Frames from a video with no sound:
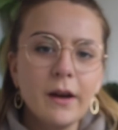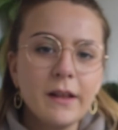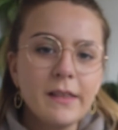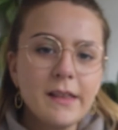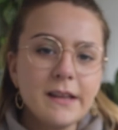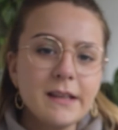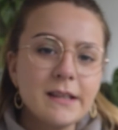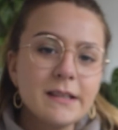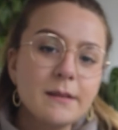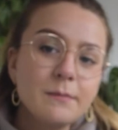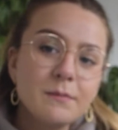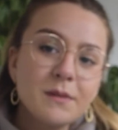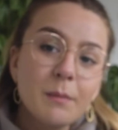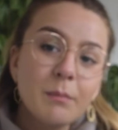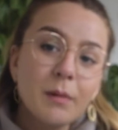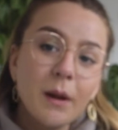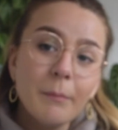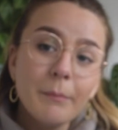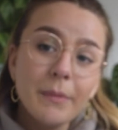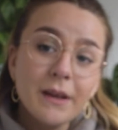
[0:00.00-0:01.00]
and then it seems to
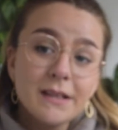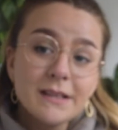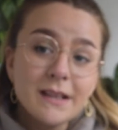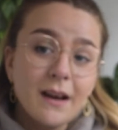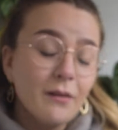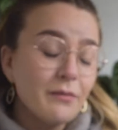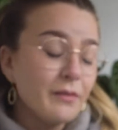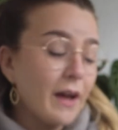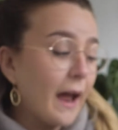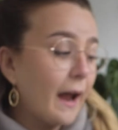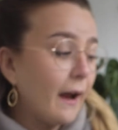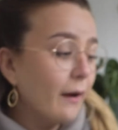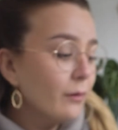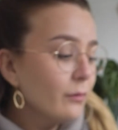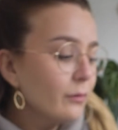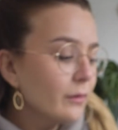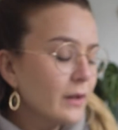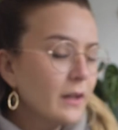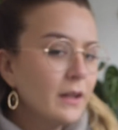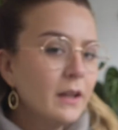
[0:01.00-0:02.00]
plump itself
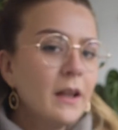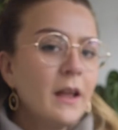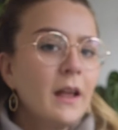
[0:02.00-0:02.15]
out.